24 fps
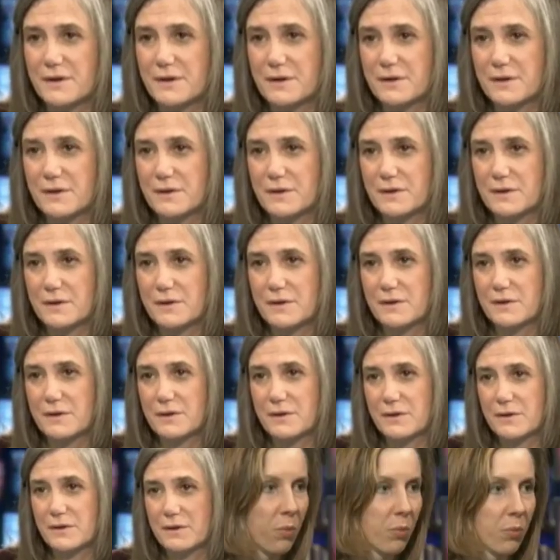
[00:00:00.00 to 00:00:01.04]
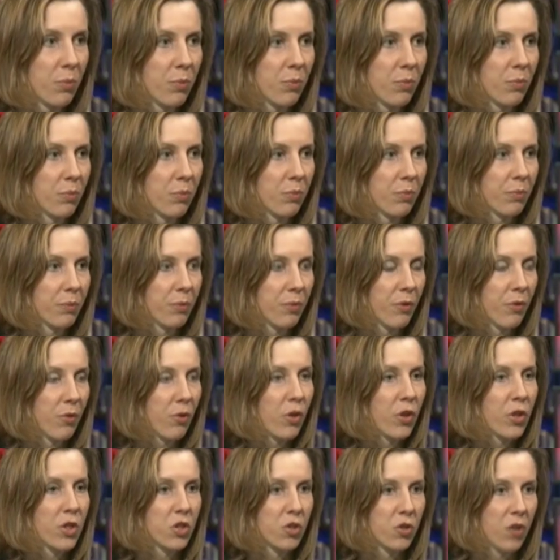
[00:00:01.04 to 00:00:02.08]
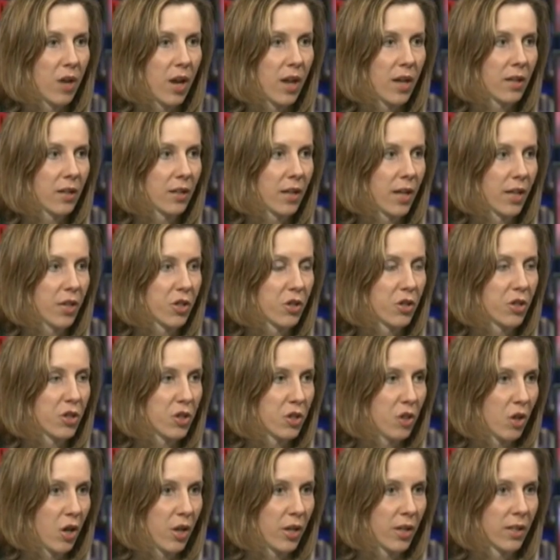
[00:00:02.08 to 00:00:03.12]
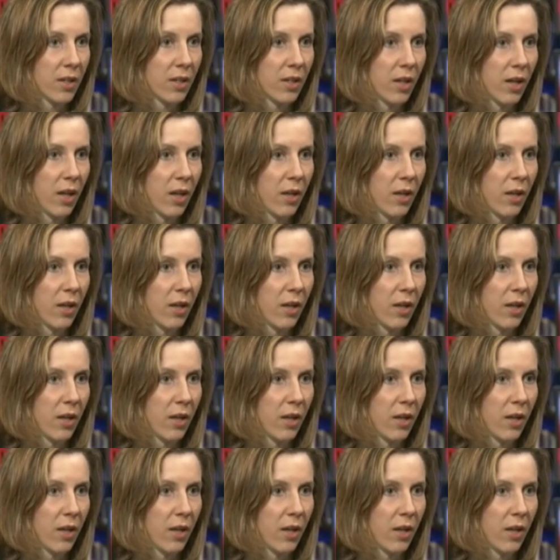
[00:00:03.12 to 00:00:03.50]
Well, before the trial actually started,